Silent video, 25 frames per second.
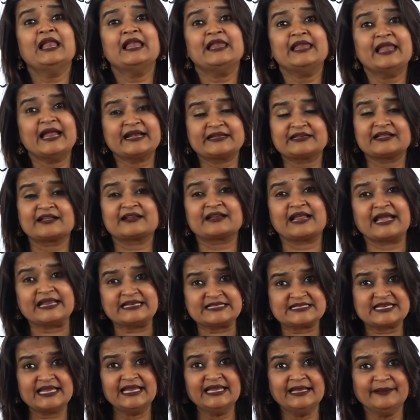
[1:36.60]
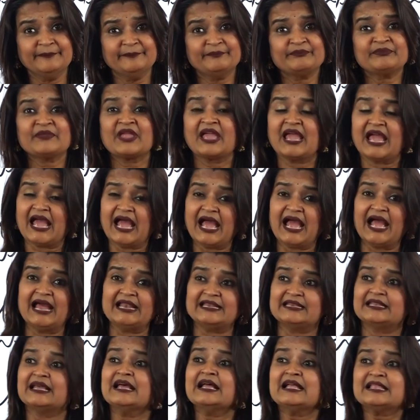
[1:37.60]
letter writing,
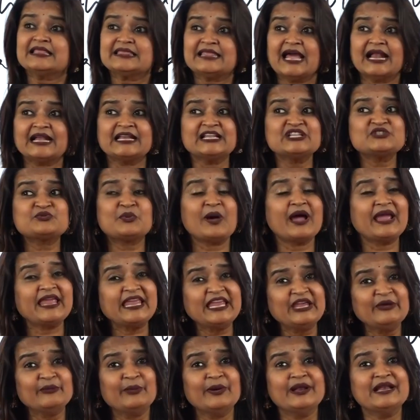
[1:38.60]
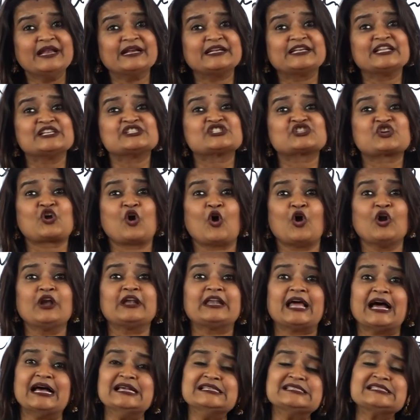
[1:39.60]
and that is why even it is called
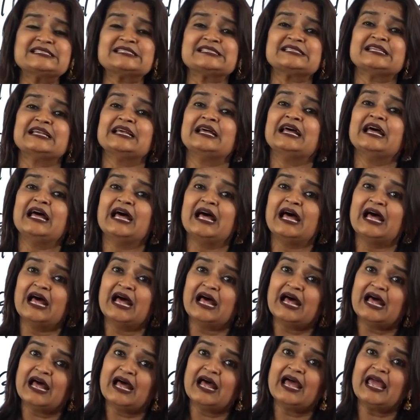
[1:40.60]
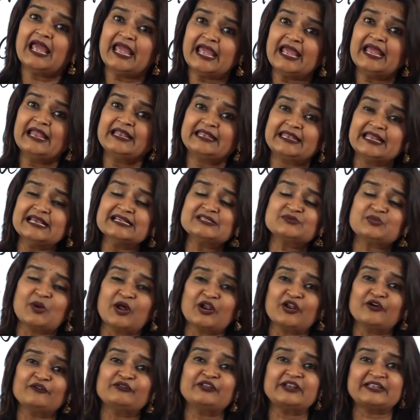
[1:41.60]
as, it is one
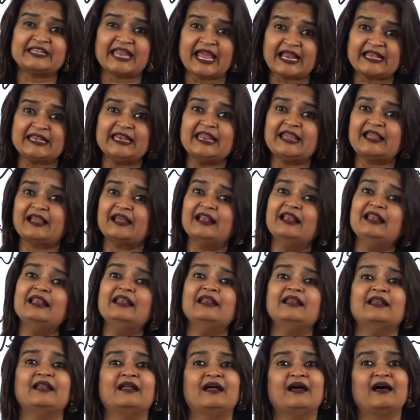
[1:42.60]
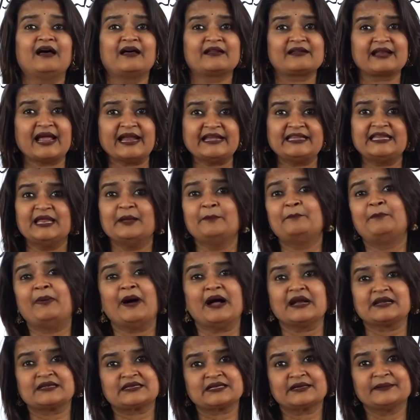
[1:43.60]
of the technical writing
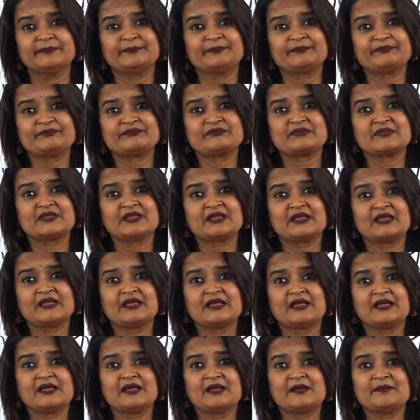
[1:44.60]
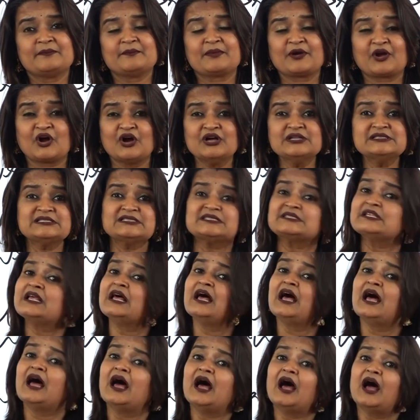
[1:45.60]
part, because
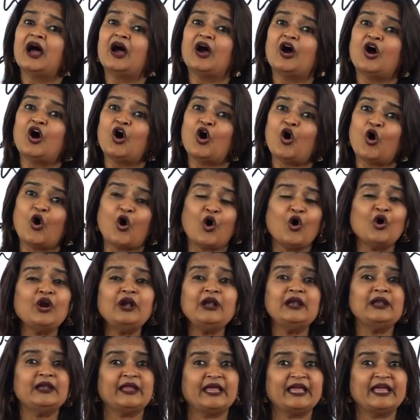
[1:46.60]
all